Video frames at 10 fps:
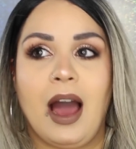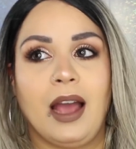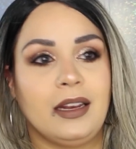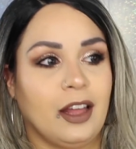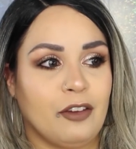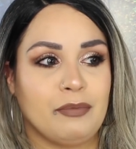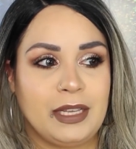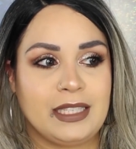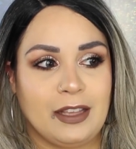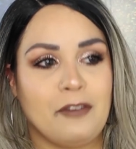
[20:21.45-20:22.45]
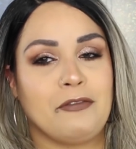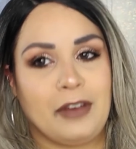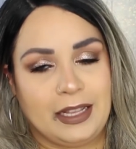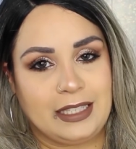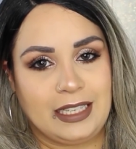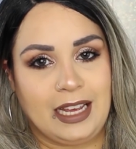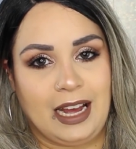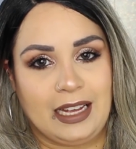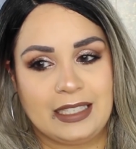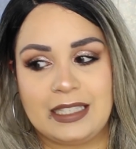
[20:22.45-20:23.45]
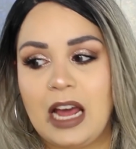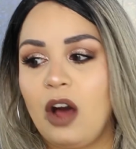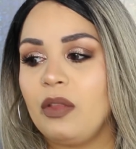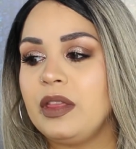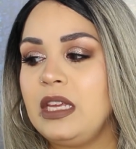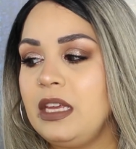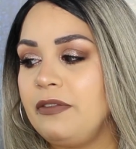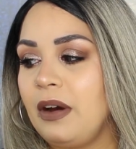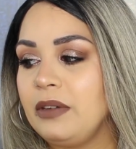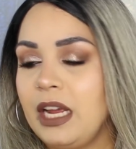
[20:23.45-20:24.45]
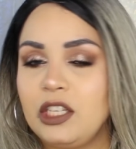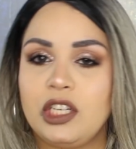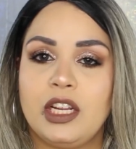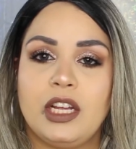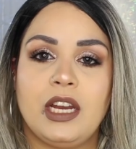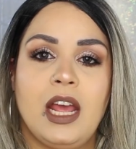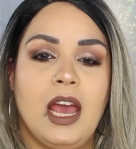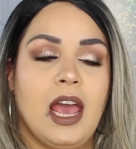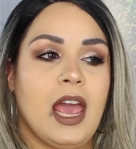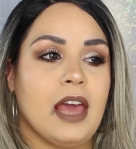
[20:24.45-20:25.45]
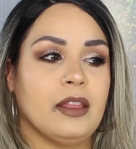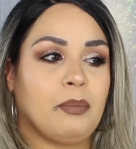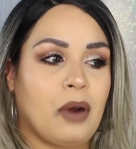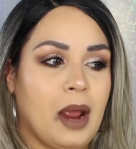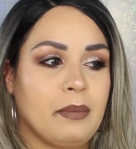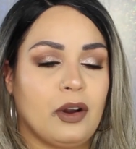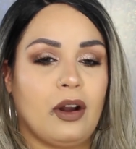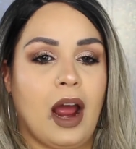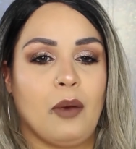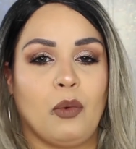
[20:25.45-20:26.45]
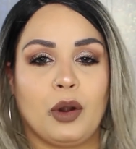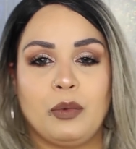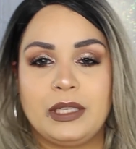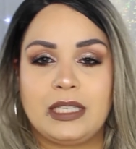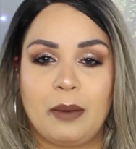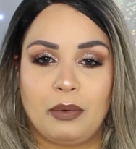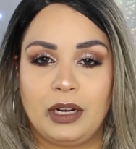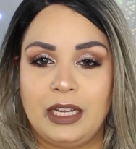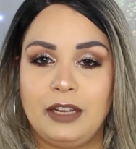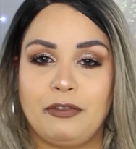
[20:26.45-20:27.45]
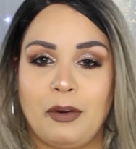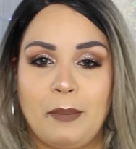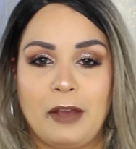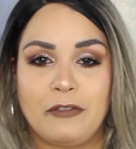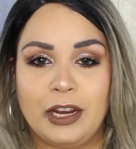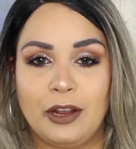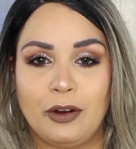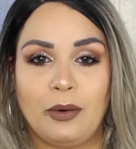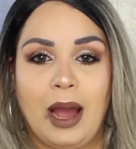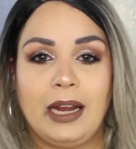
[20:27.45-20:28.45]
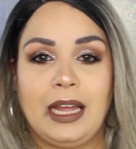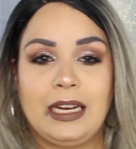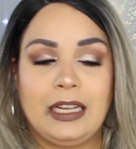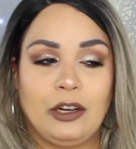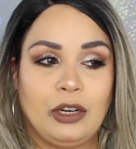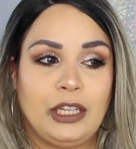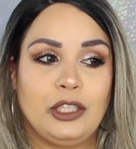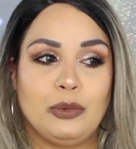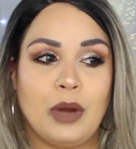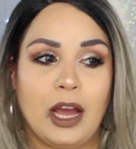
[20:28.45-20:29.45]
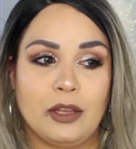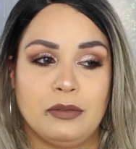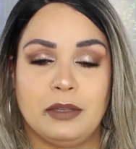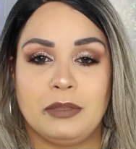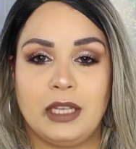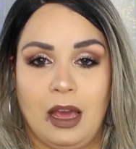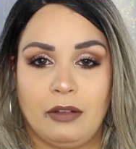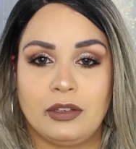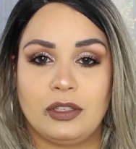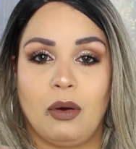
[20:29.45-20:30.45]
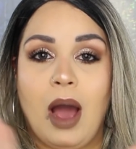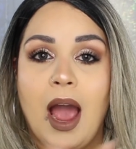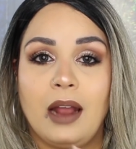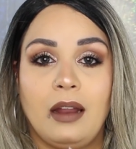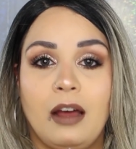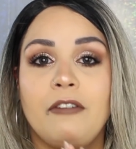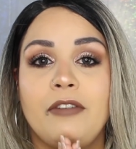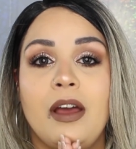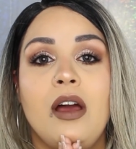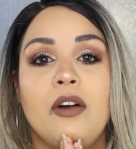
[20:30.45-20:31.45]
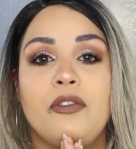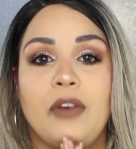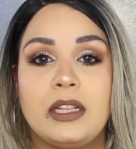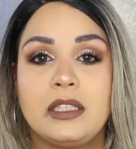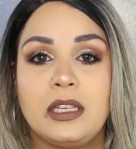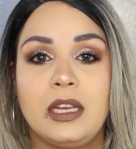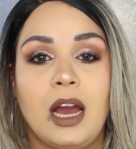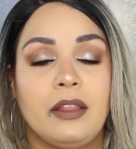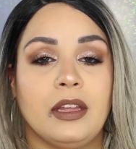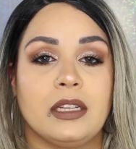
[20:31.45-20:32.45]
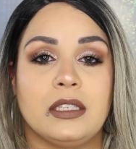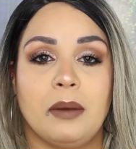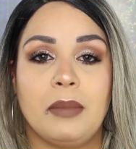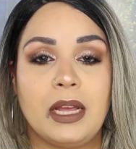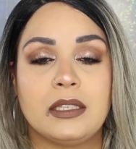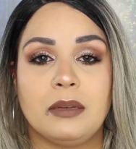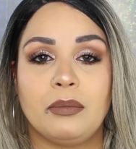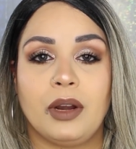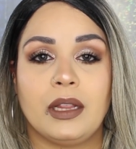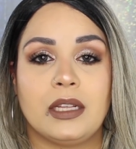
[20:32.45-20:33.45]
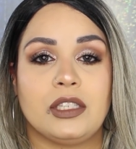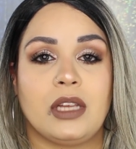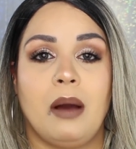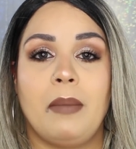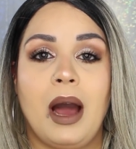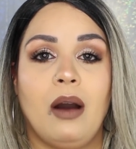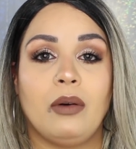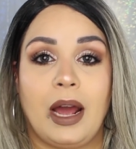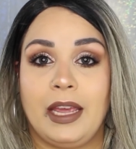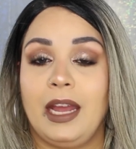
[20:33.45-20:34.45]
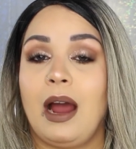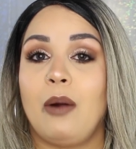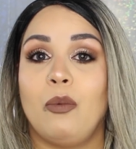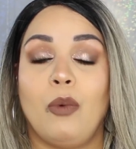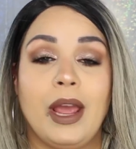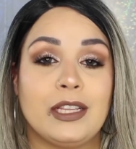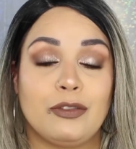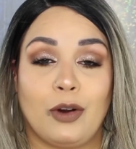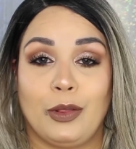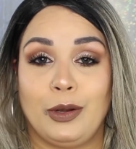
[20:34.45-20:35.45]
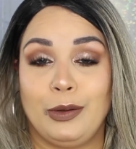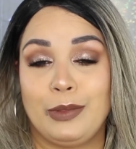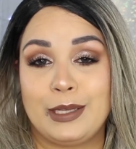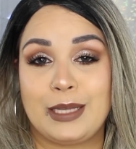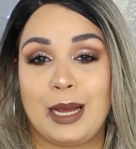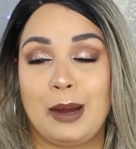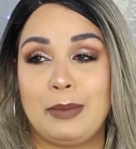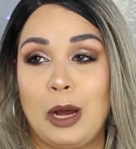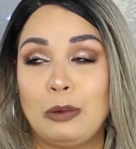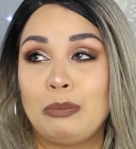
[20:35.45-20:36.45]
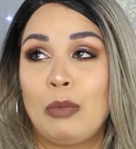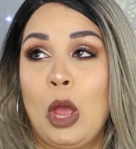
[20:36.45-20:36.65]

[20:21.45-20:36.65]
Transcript: I love me some Fenty, guys. Now, the foundation and the primer I work with separately from my video. I like literally do not use them together. So I love Fenty. I think it's an amazing brand that's come out. I cannot wait for all the new things that come out,